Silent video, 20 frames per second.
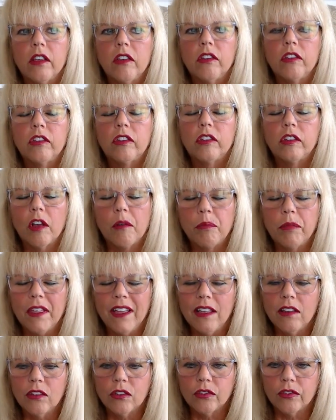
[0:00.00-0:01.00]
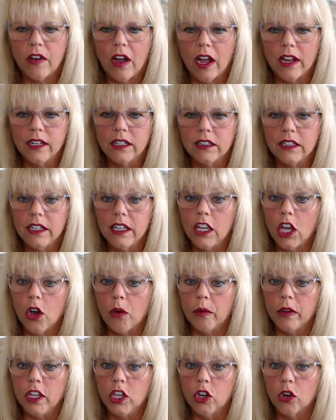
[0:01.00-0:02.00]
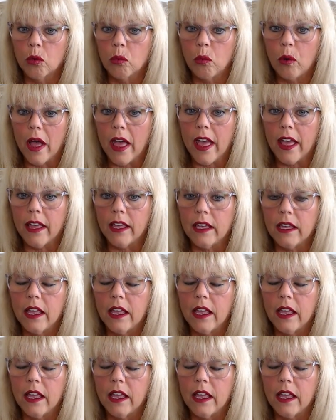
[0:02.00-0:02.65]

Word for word: something is finally going your way.